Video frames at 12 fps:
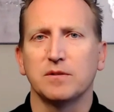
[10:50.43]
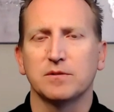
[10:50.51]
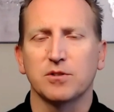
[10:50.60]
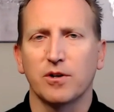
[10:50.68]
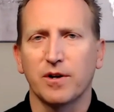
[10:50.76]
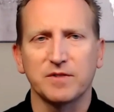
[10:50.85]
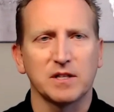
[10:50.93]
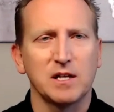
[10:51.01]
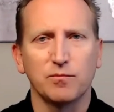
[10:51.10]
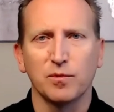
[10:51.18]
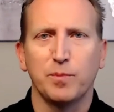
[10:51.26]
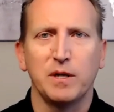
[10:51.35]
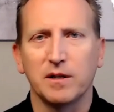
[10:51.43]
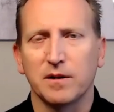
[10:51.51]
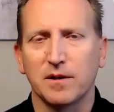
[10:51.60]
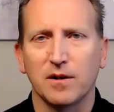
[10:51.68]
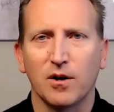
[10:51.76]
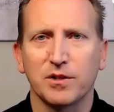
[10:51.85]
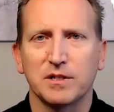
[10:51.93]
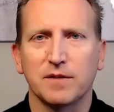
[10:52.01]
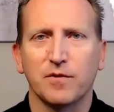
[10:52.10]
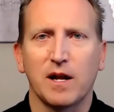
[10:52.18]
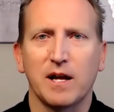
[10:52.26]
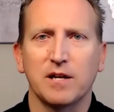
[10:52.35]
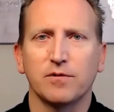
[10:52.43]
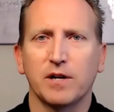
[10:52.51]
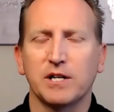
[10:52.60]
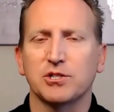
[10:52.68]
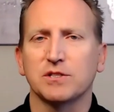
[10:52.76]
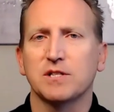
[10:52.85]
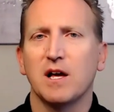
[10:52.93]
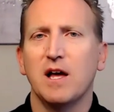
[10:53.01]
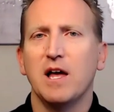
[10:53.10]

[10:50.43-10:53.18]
so I don't have to keep repeating all the different iterations.